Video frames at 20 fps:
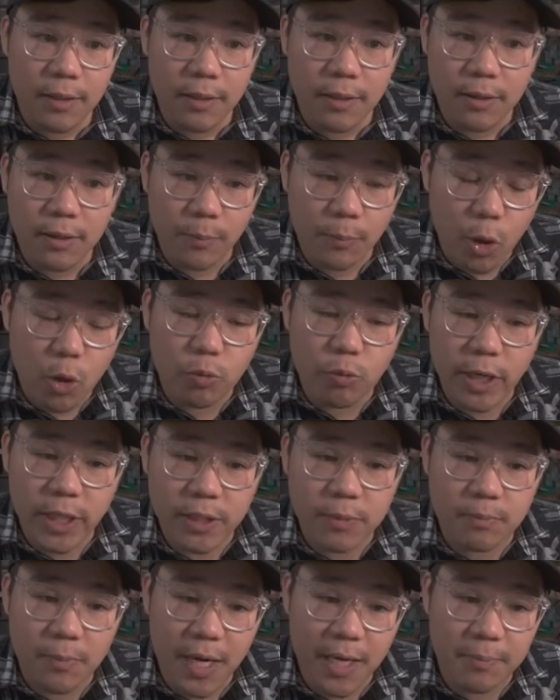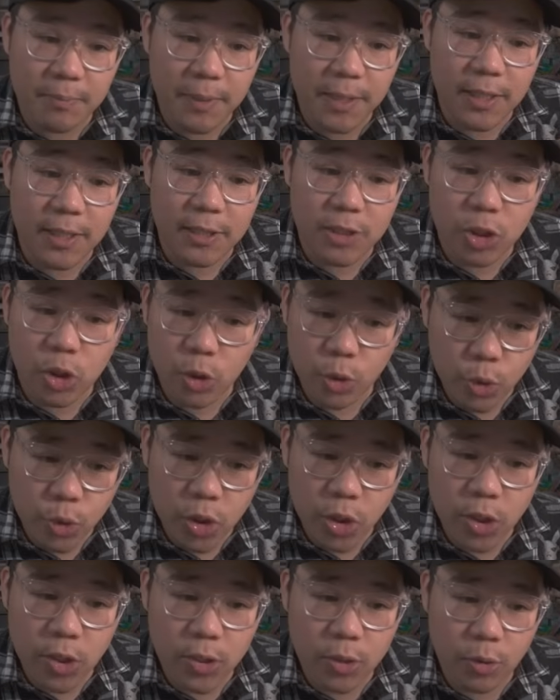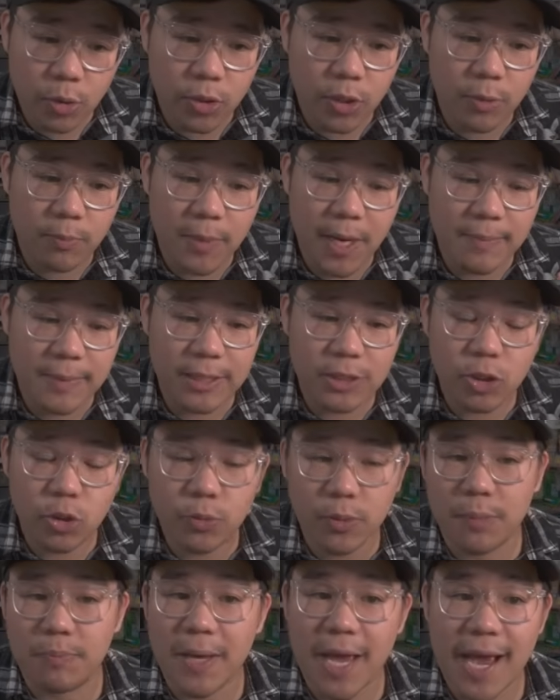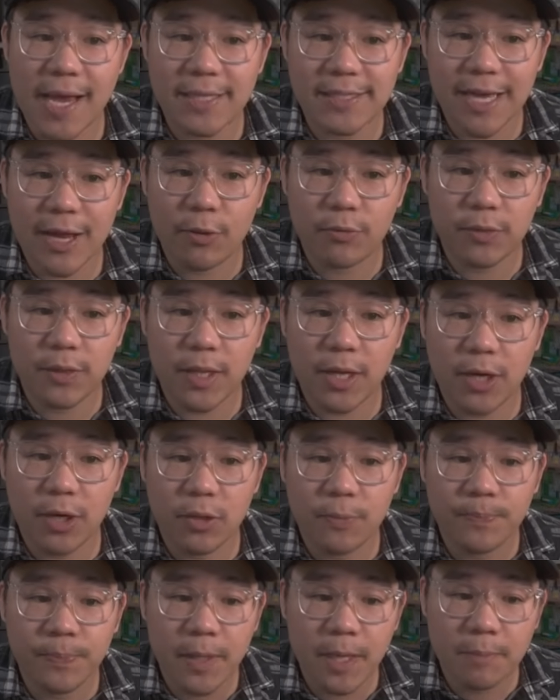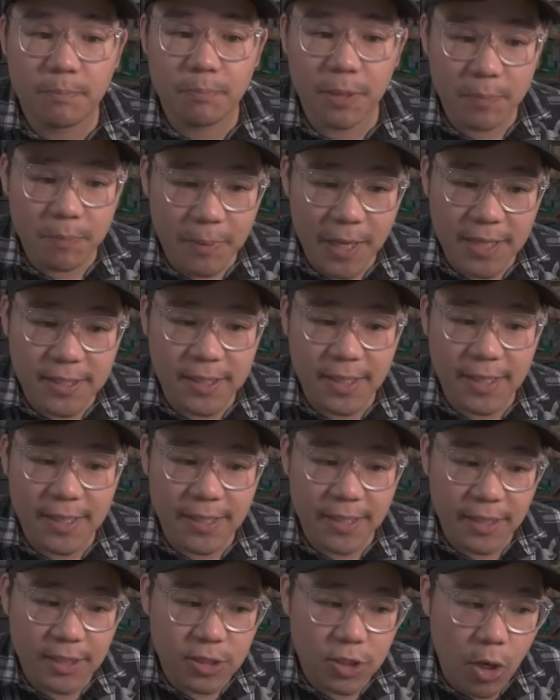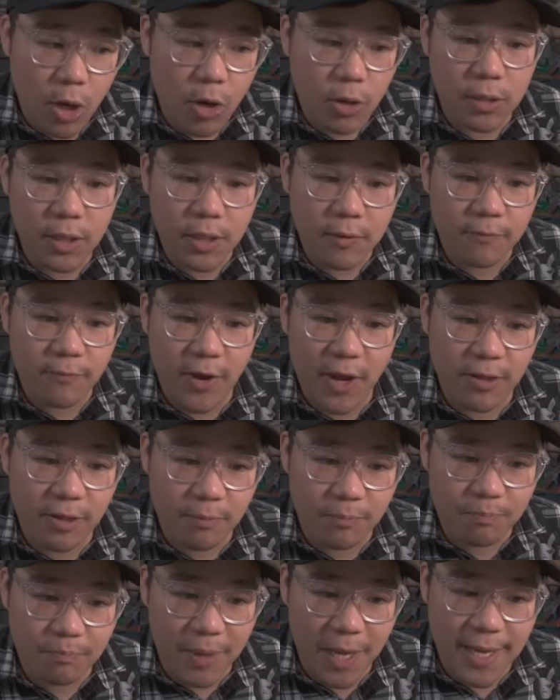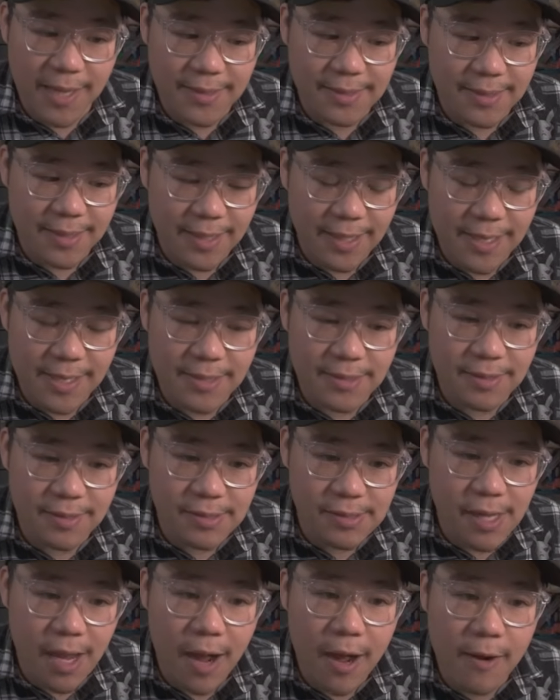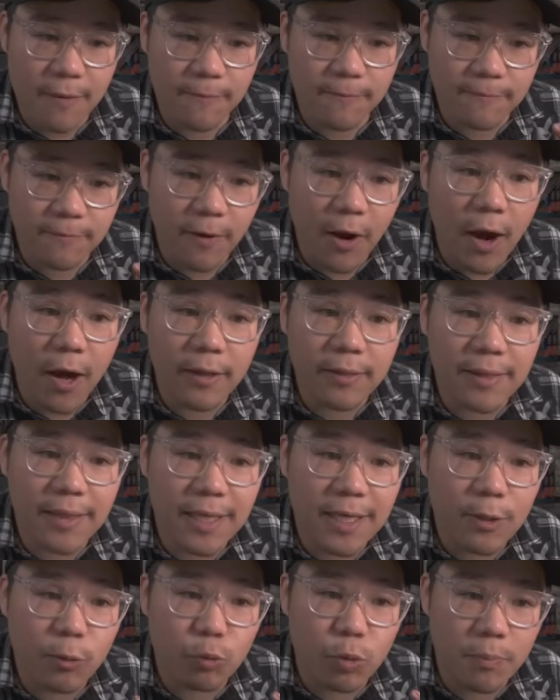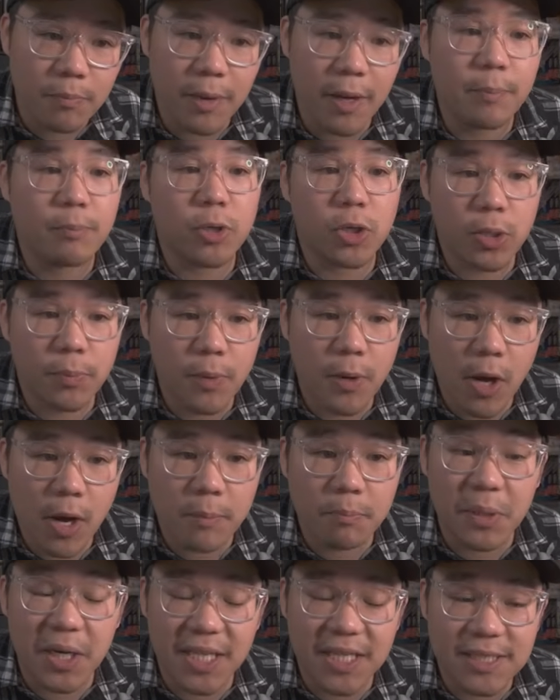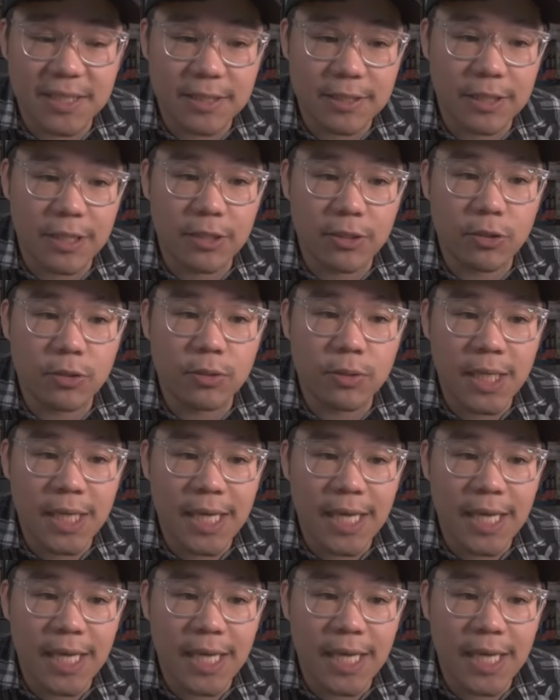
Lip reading: the pull rates might be too good, or there might be too many packs out there, but basically Scarlet and Violet base is not fondly remembered upon, but it's still